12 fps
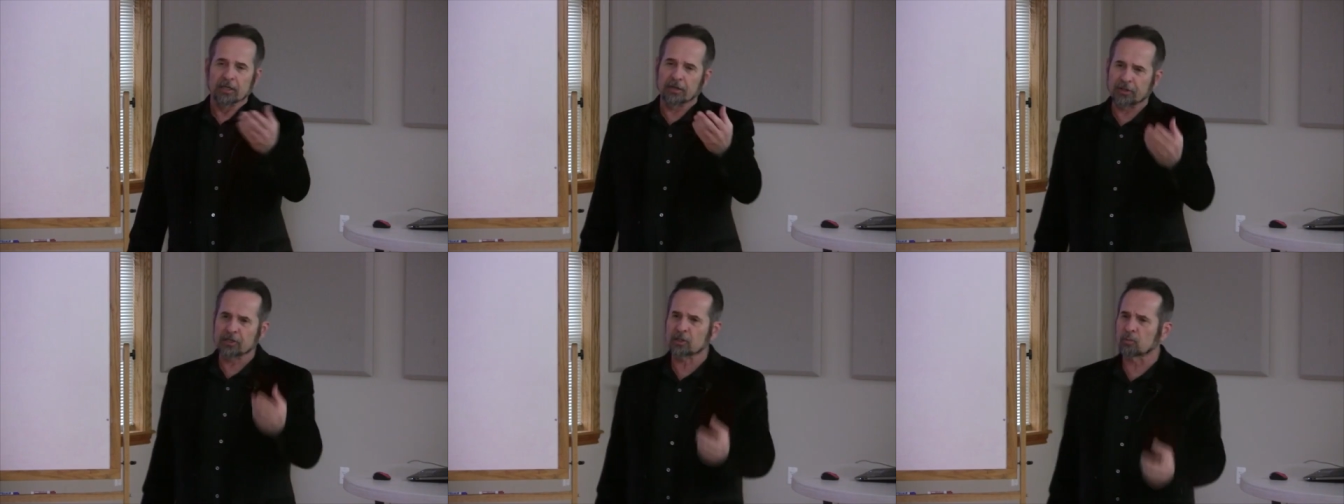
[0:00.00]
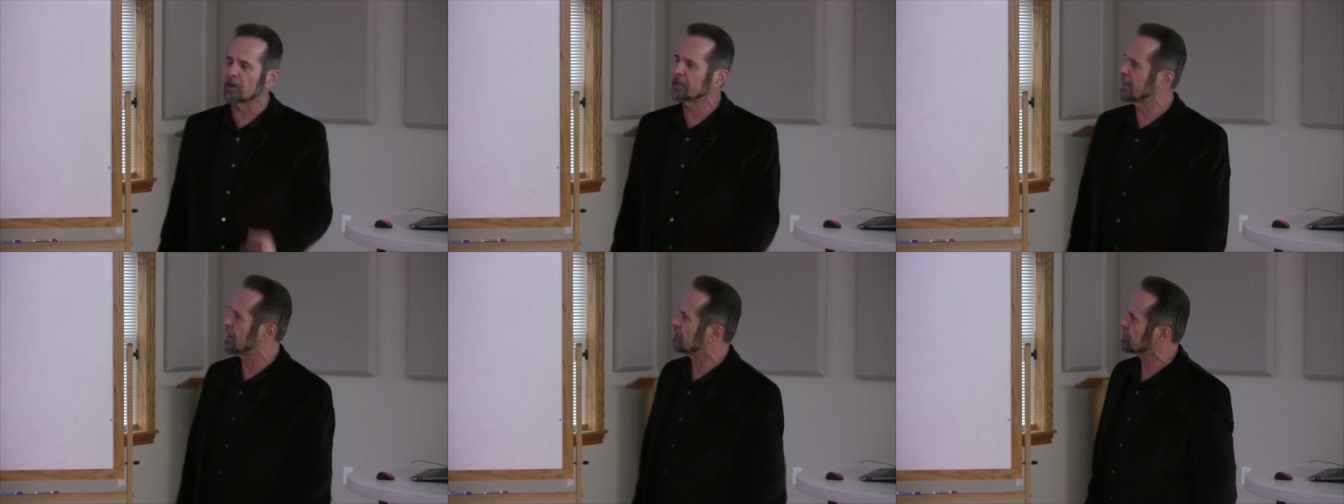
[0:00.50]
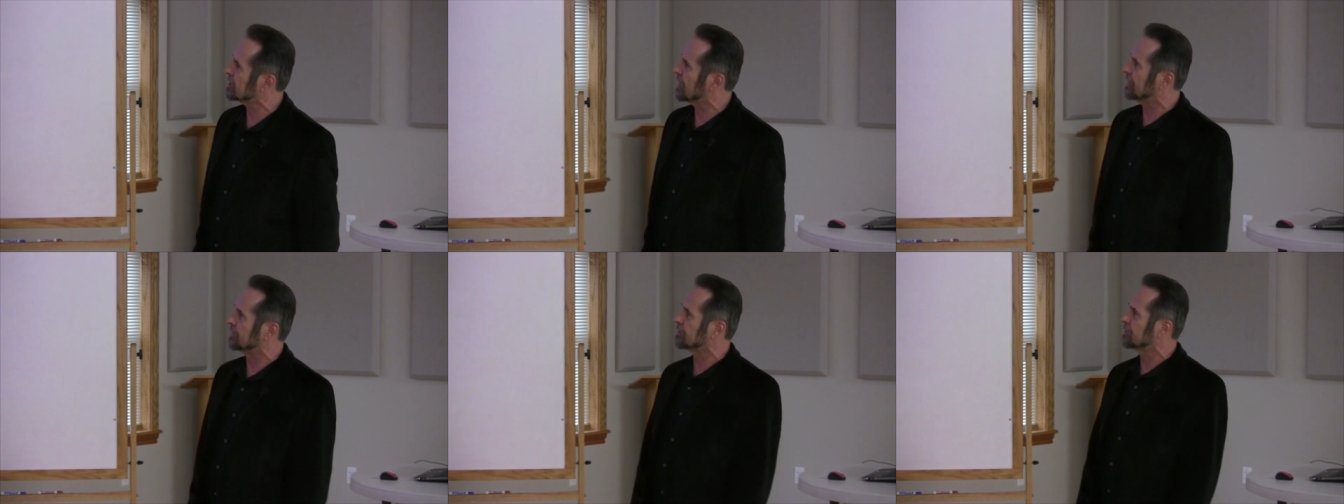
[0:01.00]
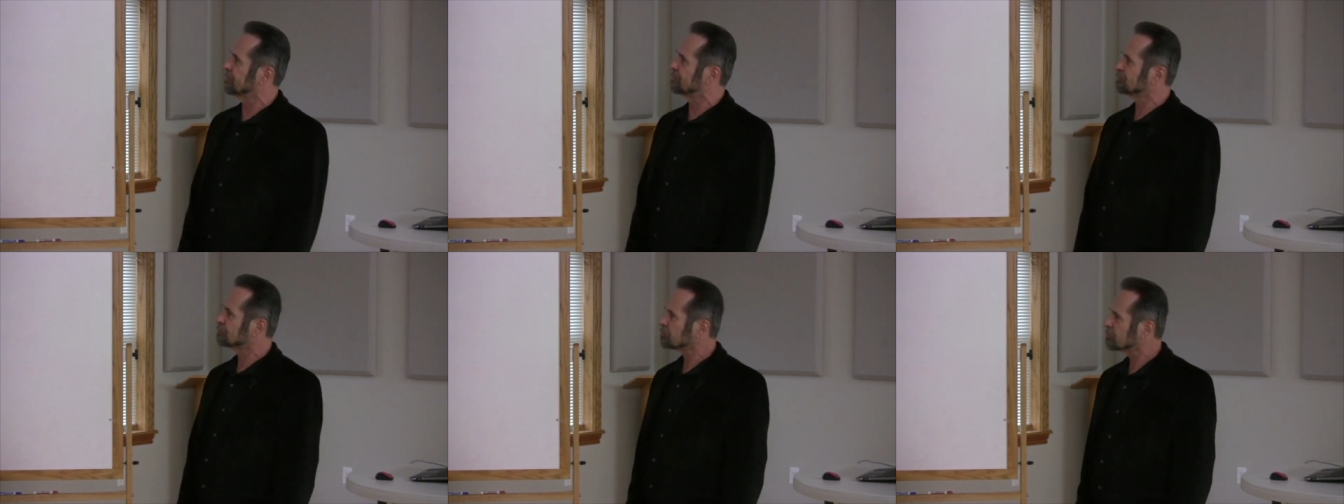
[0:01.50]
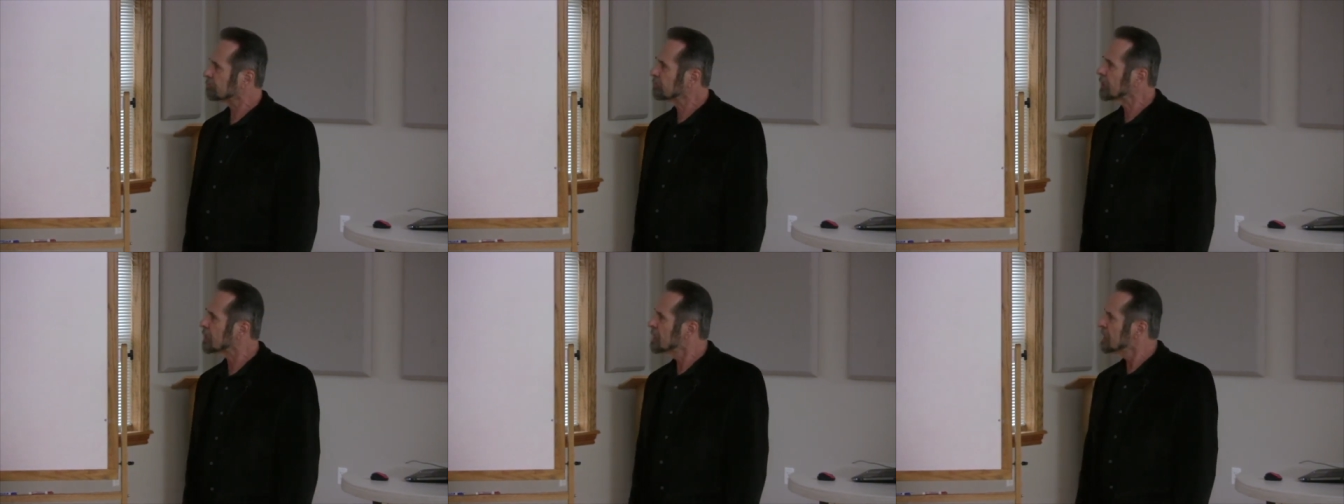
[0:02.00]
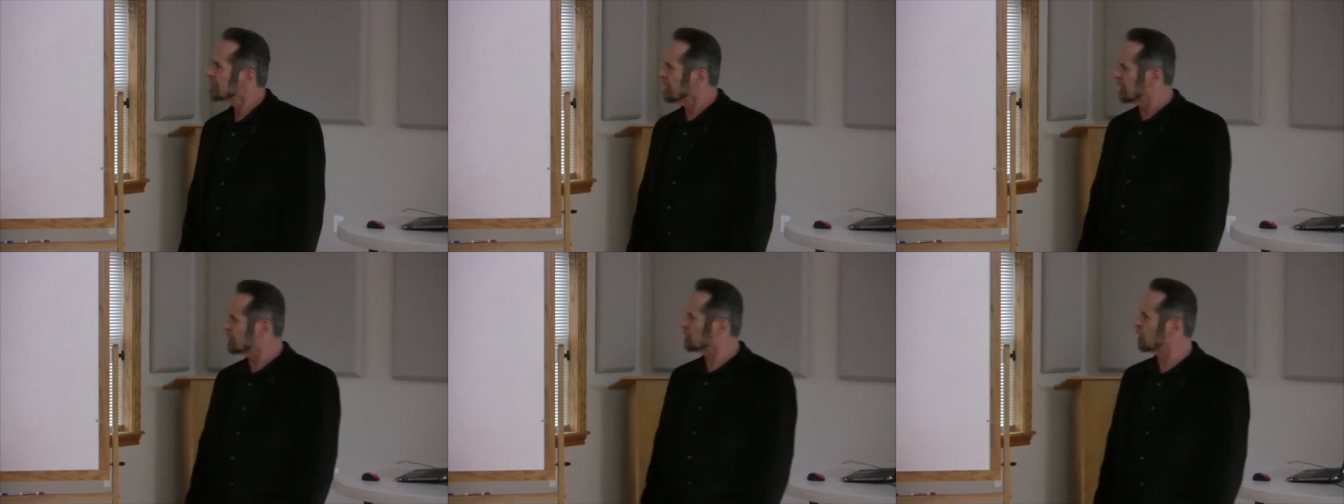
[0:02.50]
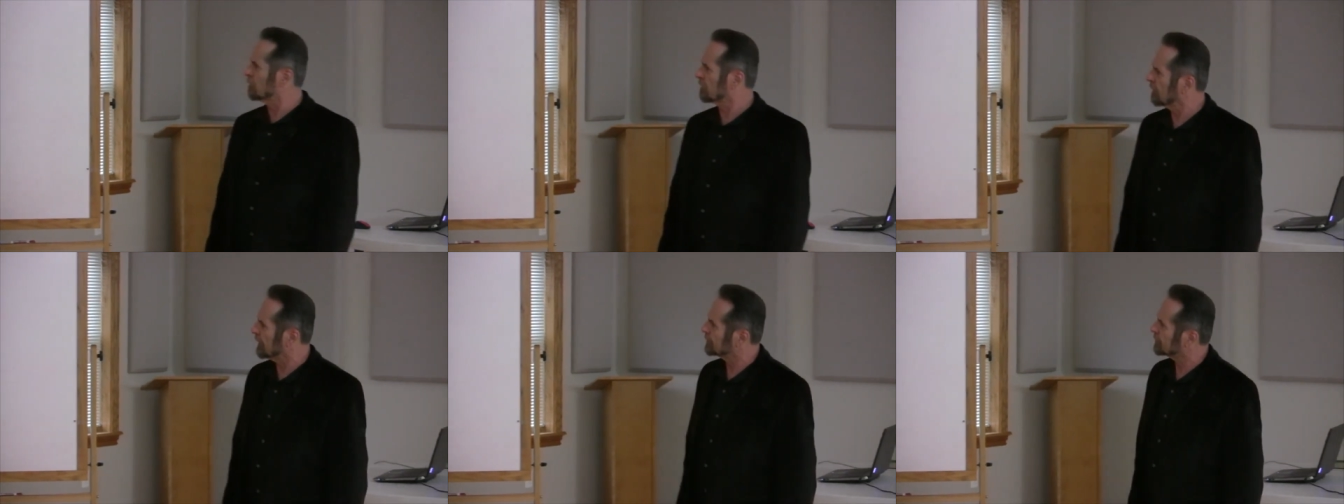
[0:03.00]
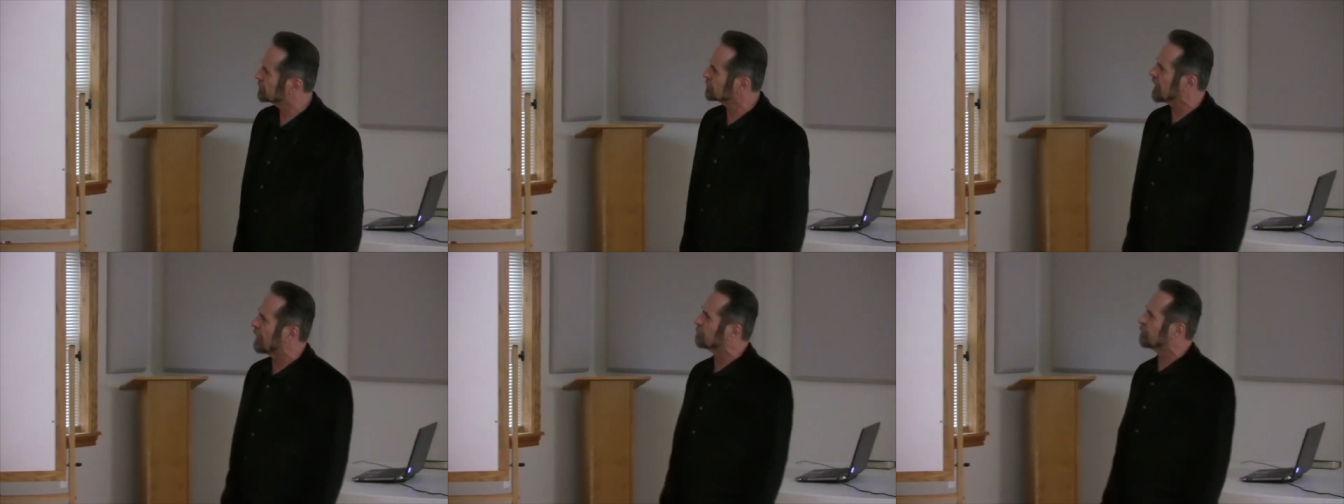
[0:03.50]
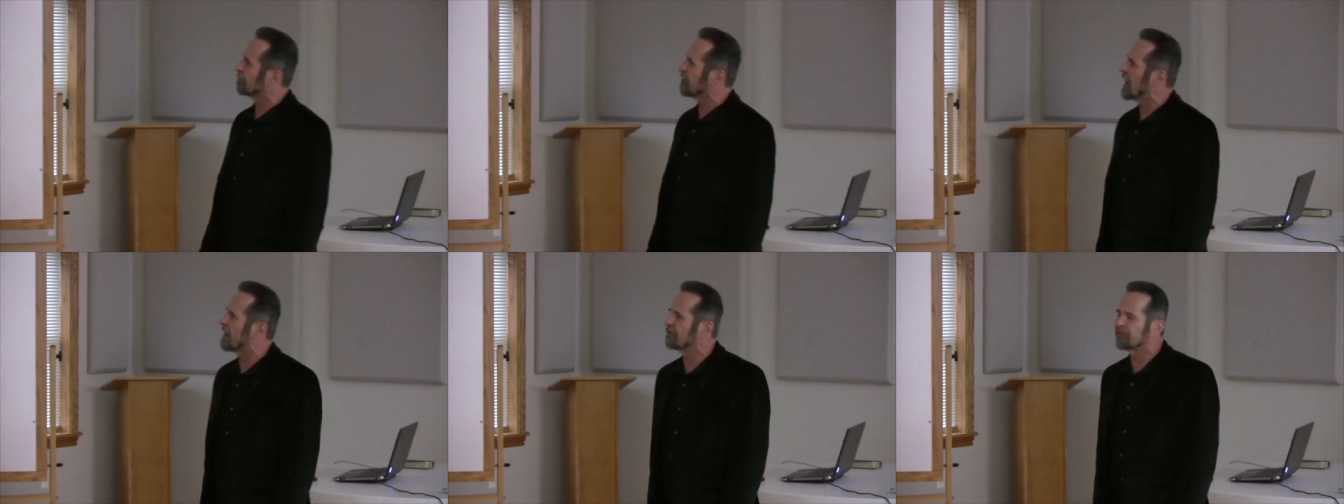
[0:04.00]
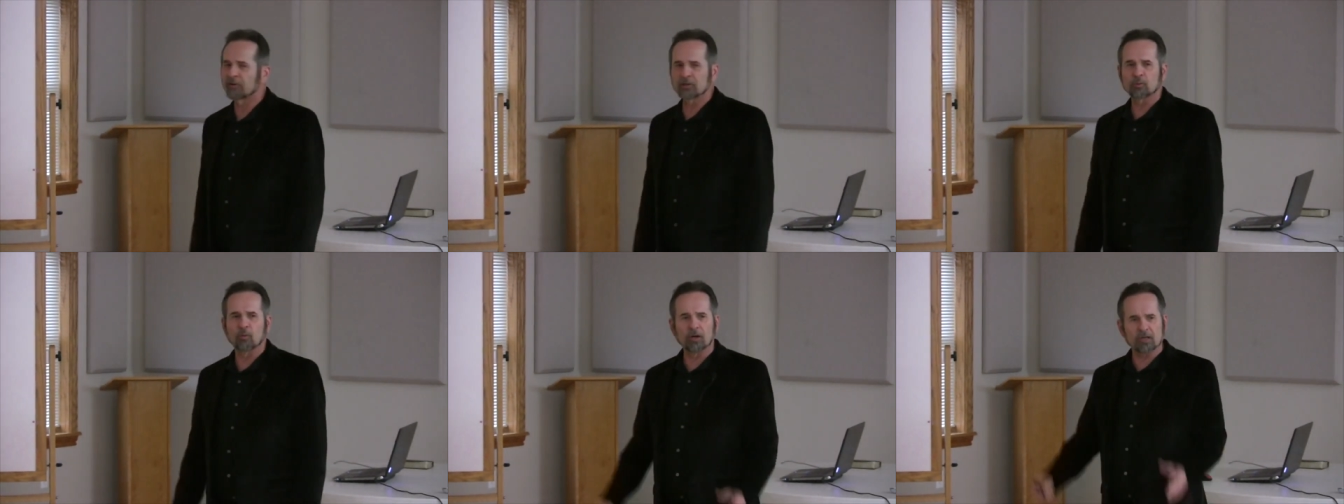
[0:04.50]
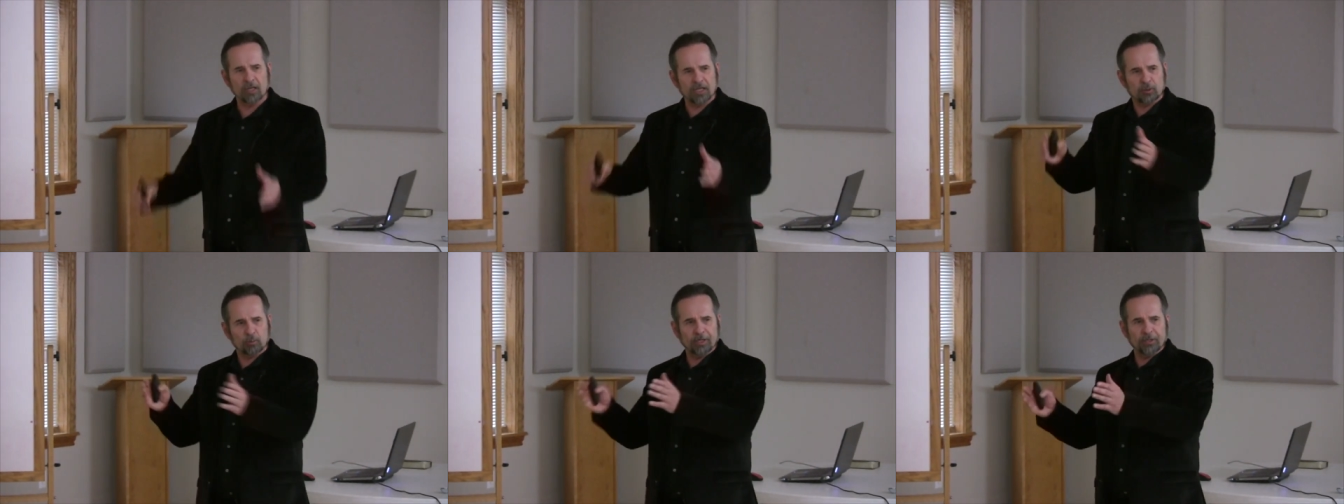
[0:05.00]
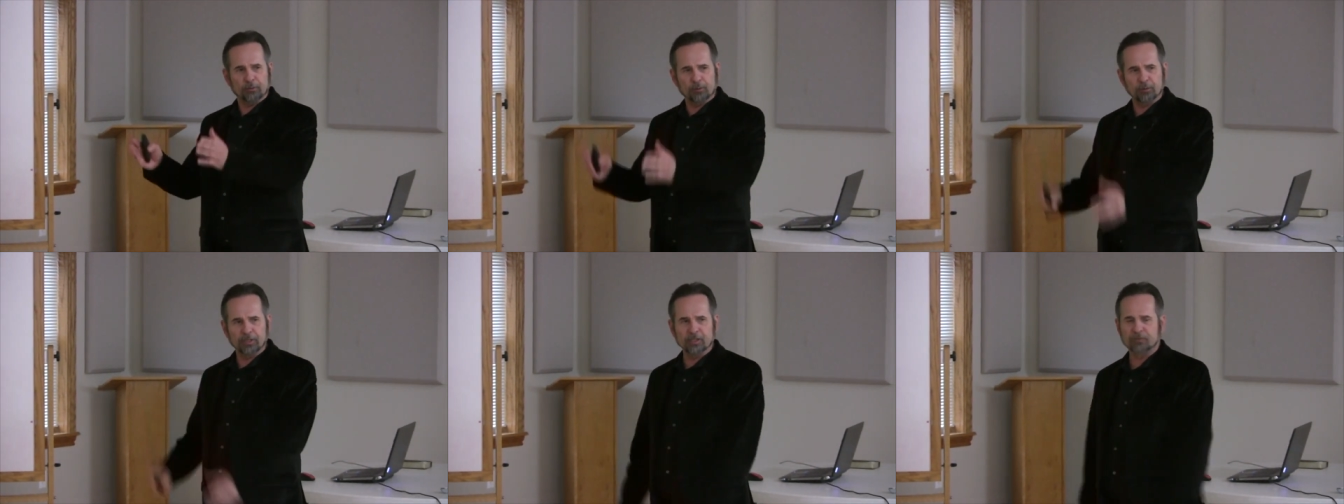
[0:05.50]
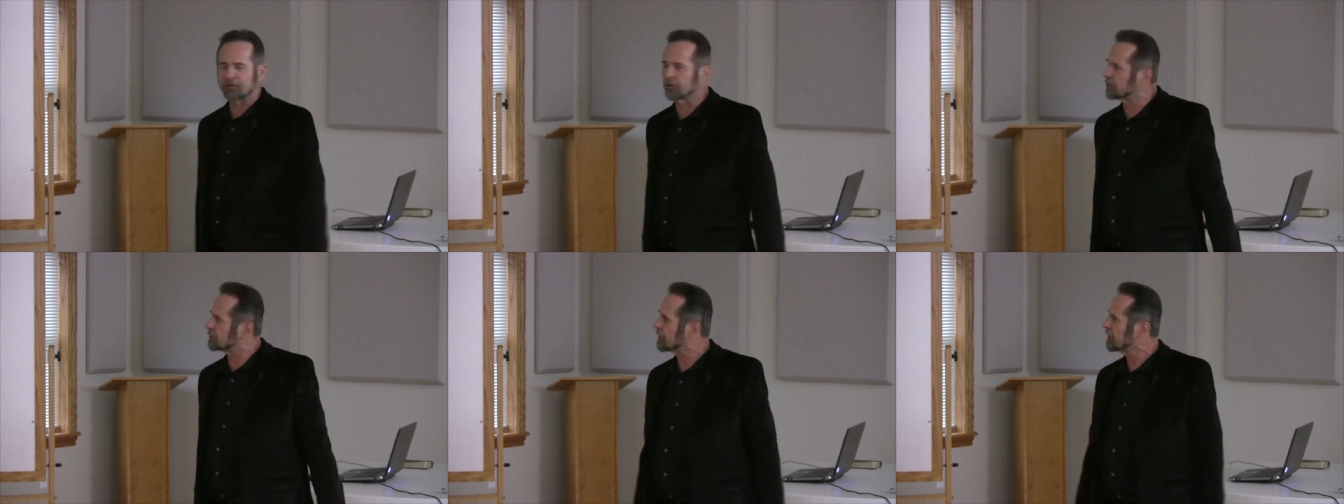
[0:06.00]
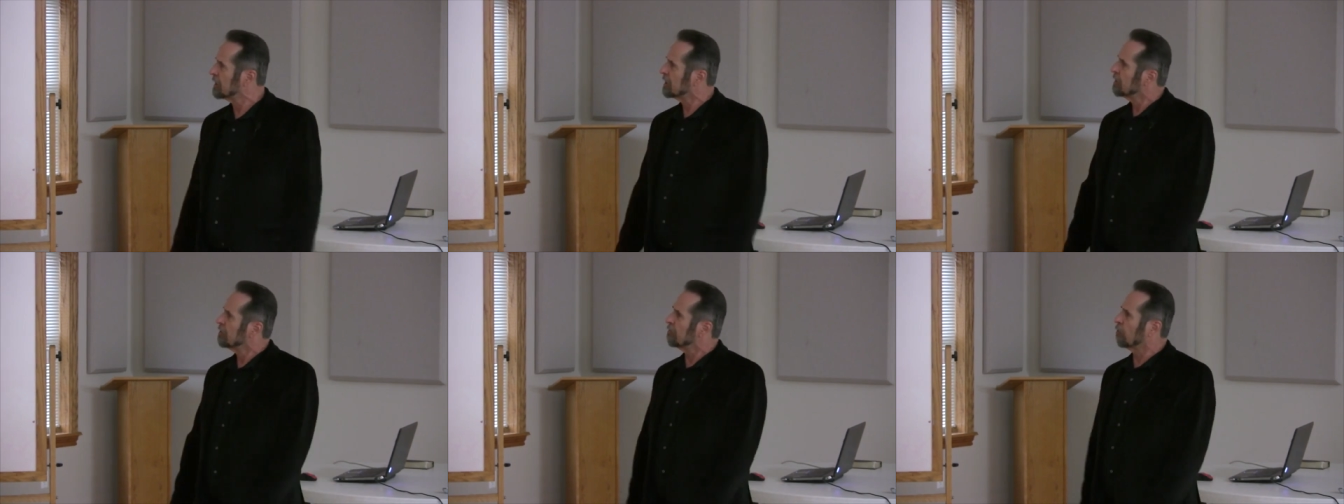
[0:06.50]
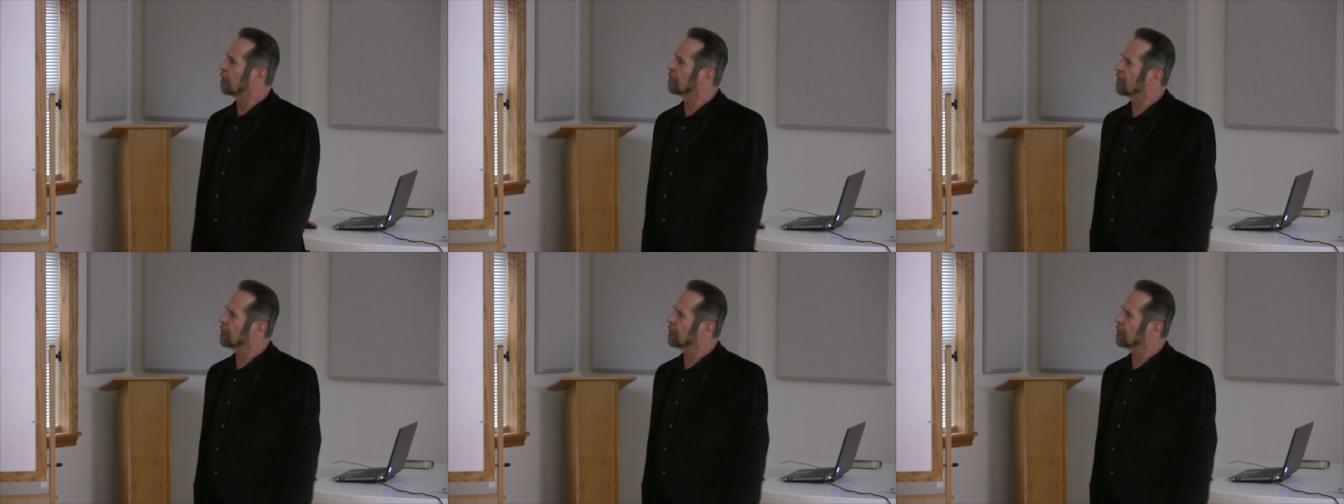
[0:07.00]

Now this is what Dale says. Now let's go to Galatians chapter five and verse one, and let's read through these first four